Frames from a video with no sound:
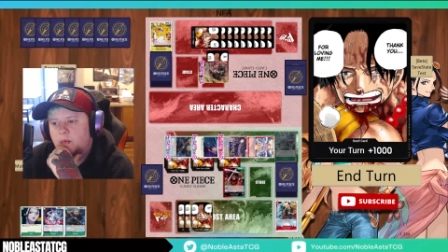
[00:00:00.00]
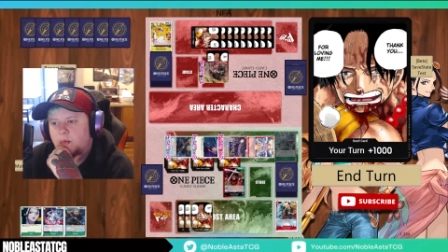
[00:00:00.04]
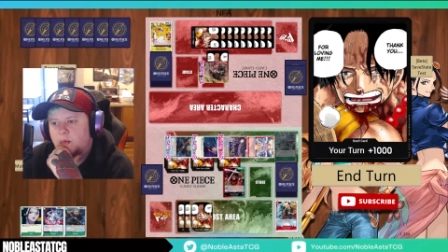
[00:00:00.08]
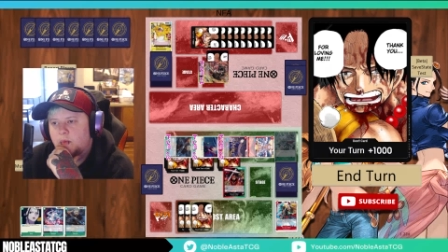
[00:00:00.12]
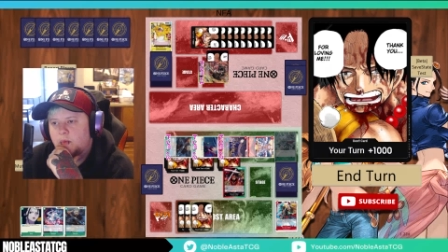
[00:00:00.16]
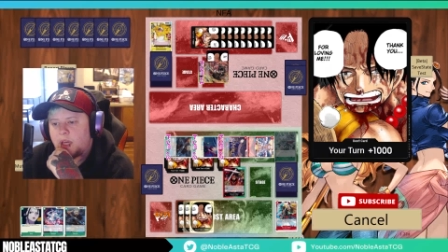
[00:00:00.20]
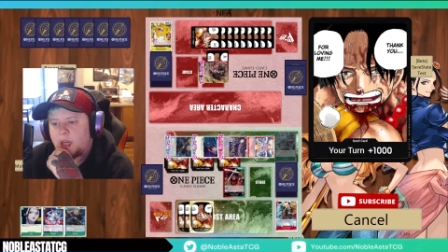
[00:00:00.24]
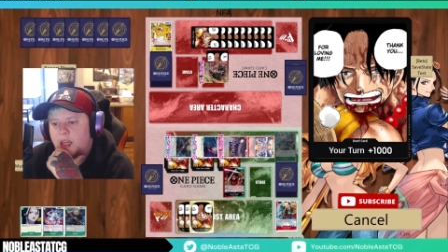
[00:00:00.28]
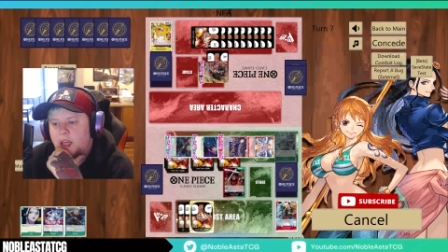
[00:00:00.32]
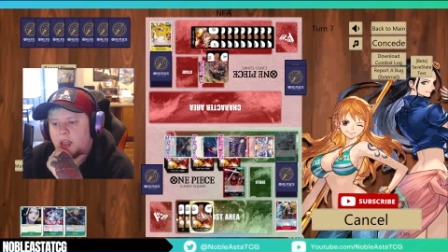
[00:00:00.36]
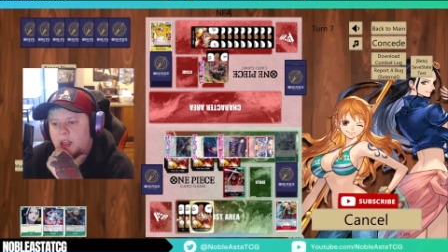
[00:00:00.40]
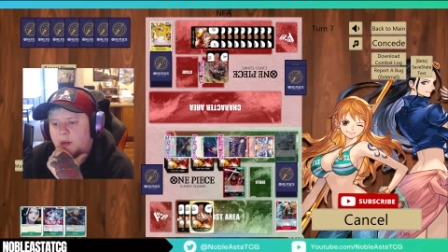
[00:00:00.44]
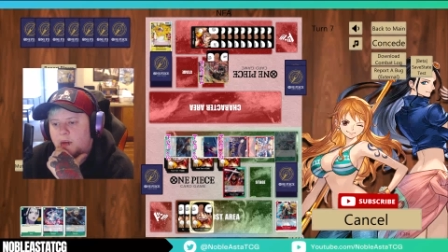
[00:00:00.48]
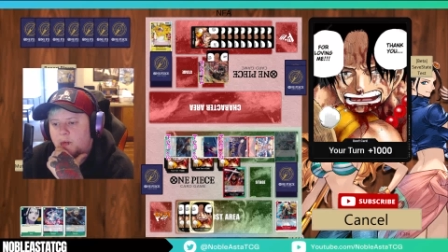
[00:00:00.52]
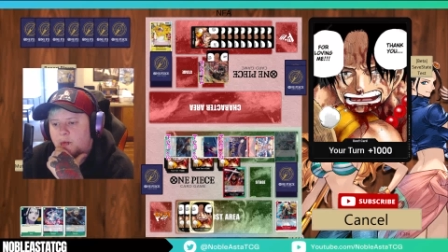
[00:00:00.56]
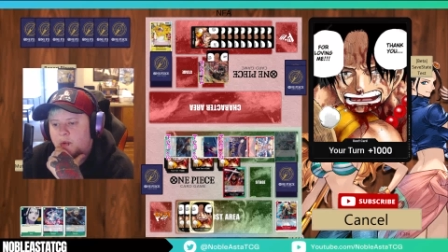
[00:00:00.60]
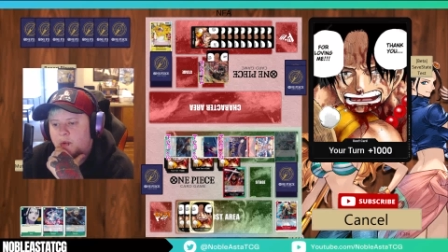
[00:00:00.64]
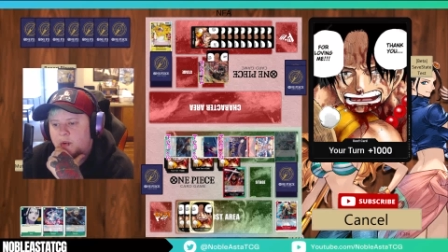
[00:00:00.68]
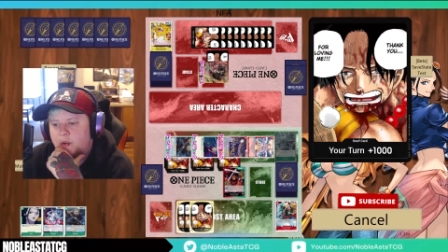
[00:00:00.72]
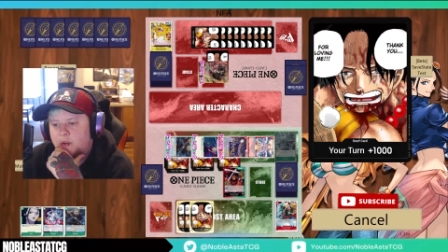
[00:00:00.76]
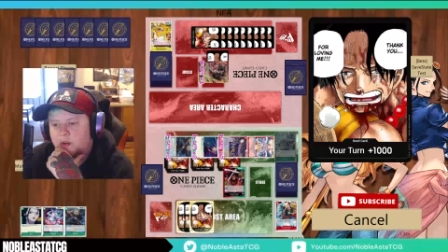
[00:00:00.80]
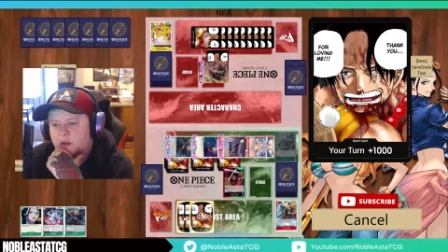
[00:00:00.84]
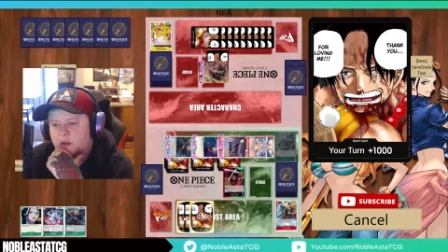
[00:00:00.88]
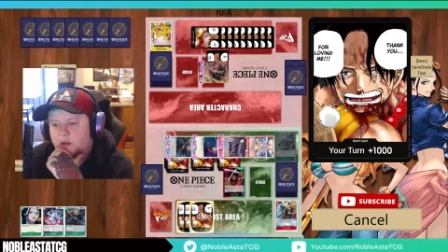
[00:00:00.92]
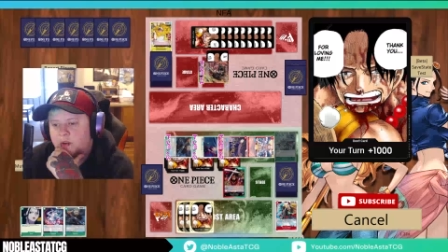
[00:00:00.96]
And then
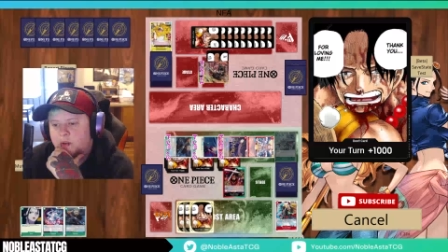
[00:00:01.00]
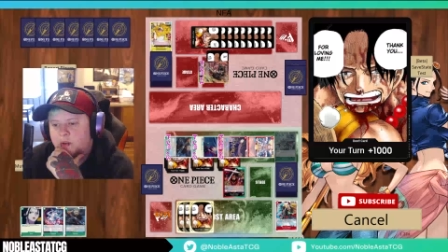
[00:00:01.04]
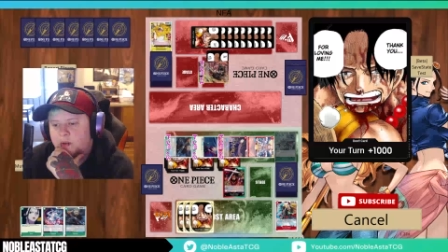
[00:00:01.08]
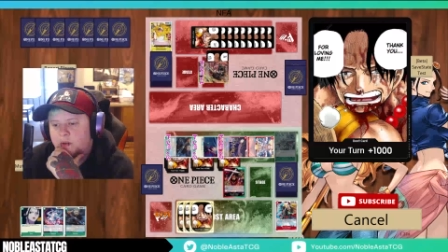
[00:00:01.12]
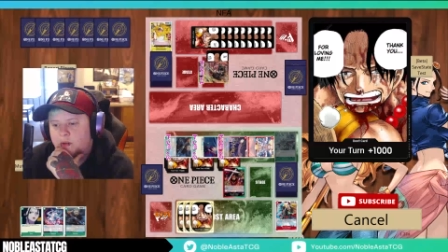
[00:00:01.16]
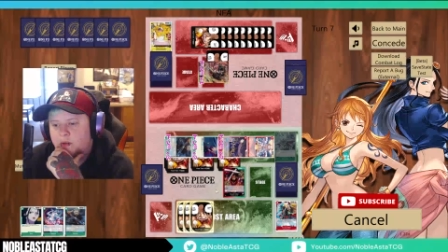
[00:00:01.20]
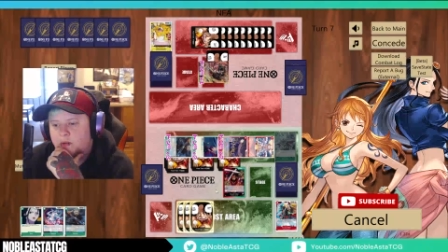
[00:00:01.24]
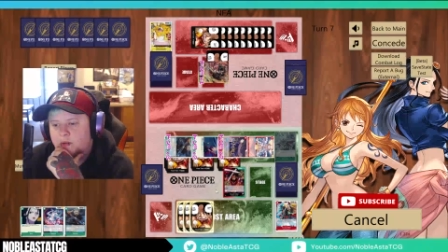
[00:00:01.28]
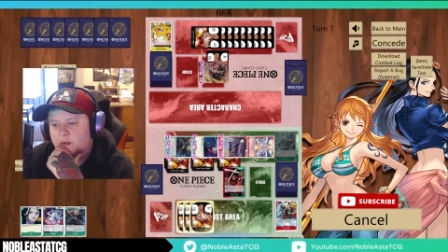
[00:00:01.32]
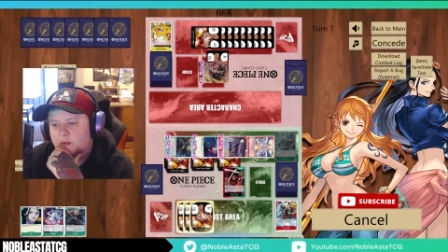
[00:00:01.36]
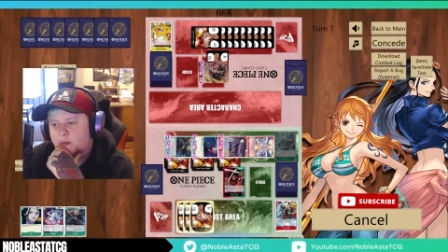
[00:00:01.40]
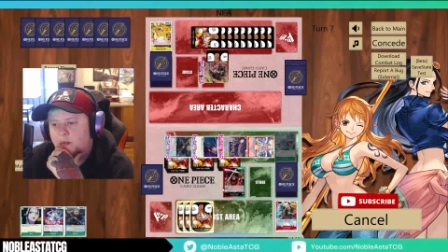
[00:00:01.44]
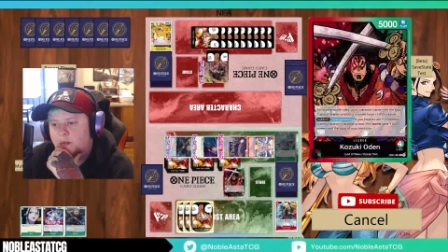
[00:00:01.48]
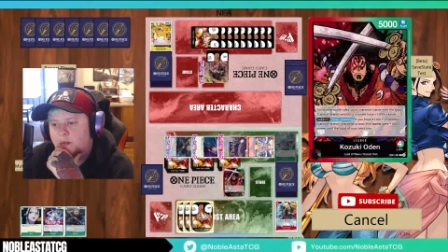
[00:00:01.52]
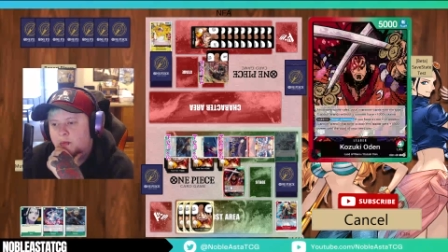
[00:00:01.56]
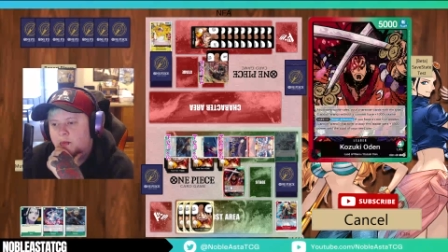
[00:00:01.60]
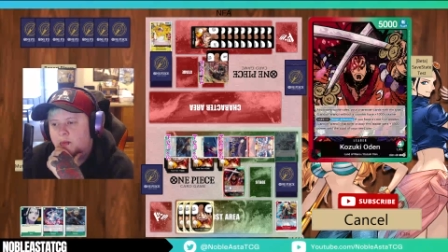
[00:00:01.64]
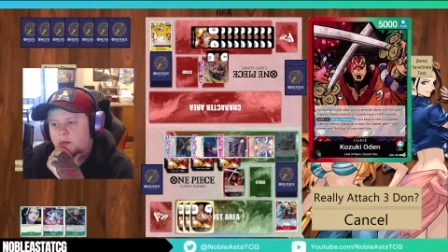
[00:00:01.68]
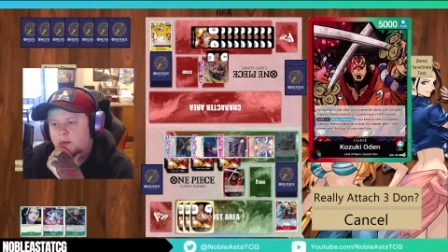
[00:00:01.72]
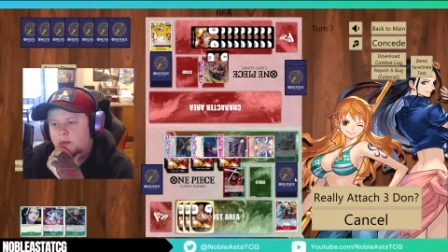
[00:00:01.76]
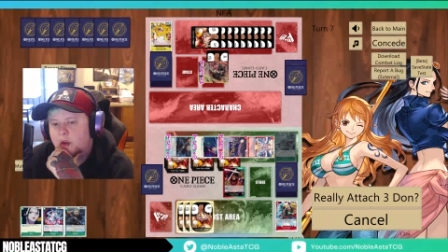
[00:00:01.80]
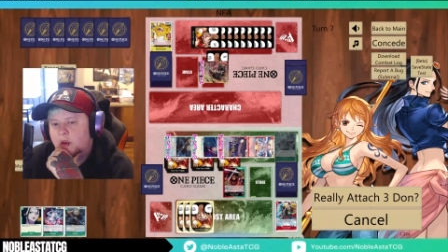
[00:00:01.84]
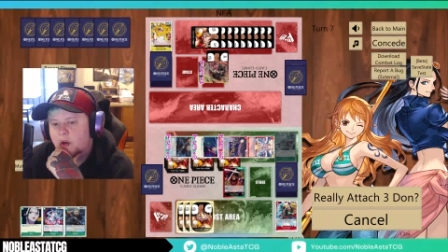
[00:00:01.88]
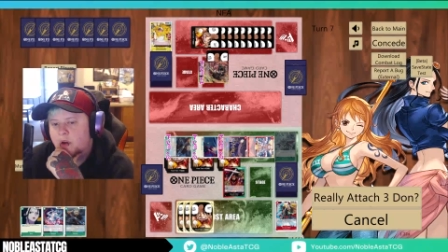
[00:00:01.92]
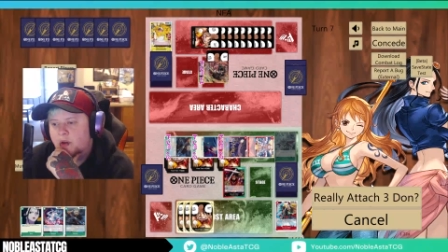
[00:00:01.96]
we'll
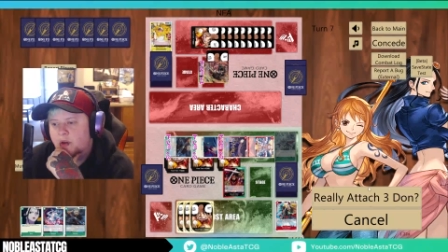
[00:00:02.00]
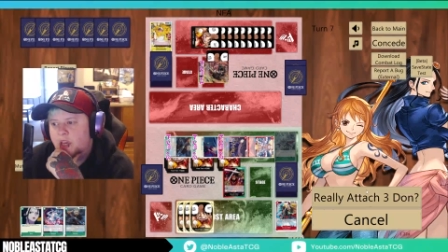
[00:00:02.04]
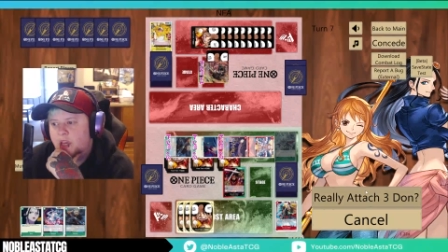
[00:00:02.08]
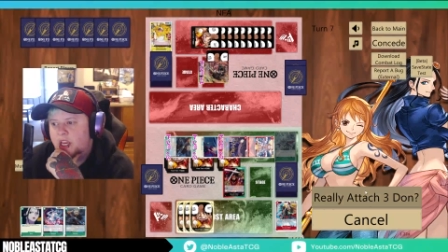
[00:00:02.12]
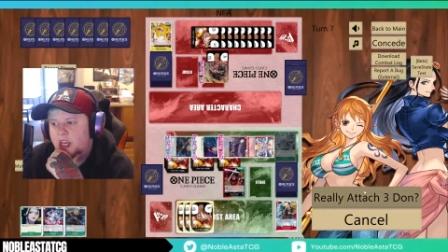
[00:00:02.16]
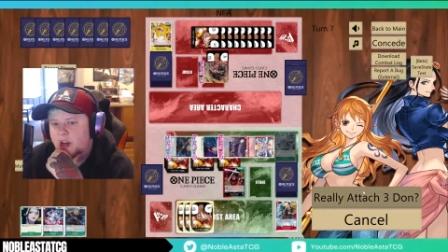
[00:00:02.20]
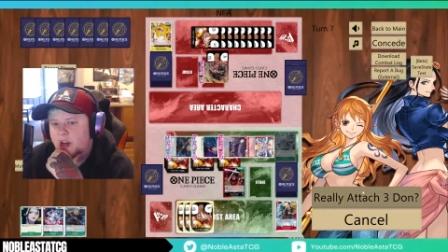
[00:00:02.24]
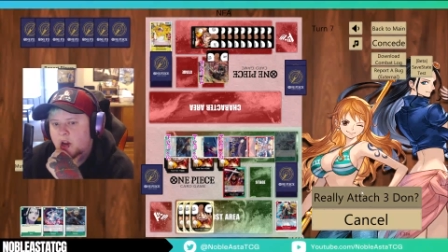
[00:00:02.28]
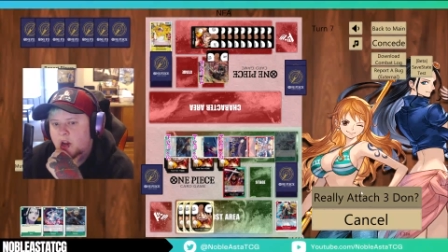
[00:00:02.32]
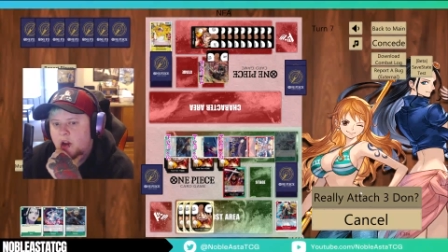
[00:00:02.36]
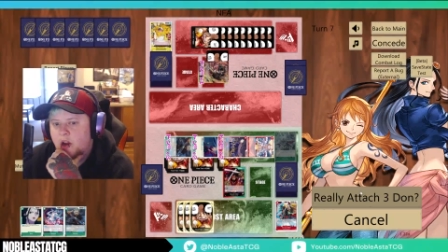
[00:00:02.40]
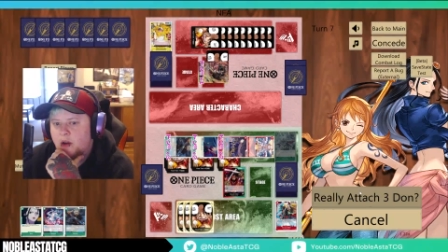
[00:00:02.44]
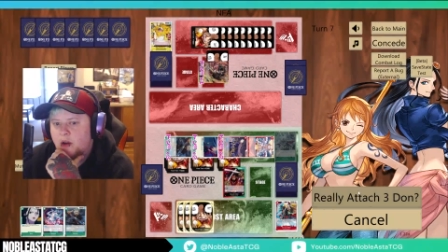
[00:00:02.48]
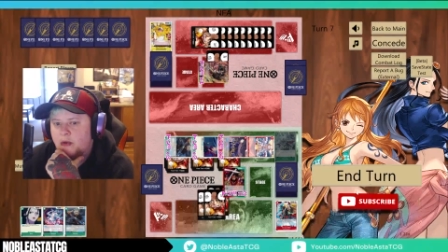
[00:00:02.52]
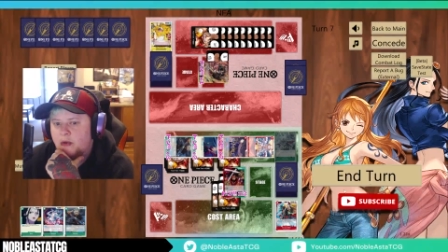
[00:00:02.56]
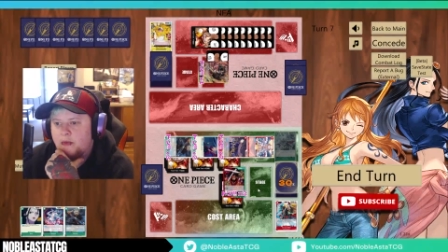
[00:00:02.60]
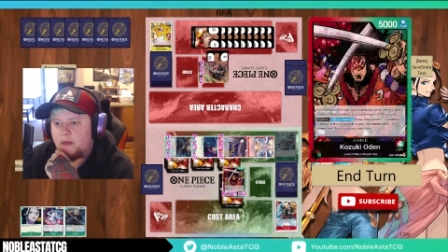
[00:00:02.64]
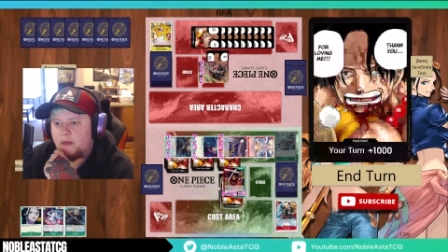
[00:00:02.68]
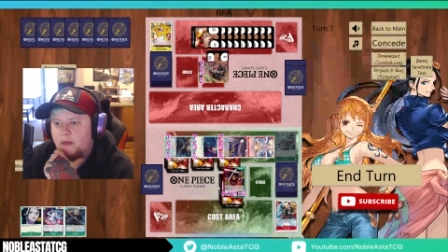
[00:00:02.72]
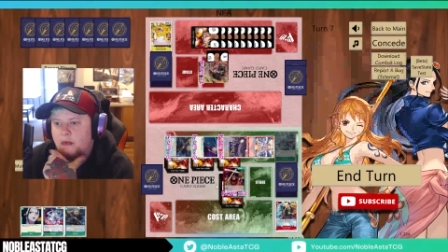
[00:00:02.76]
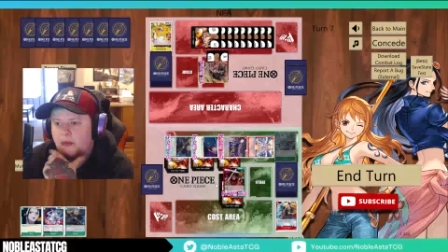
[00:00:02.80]
go here.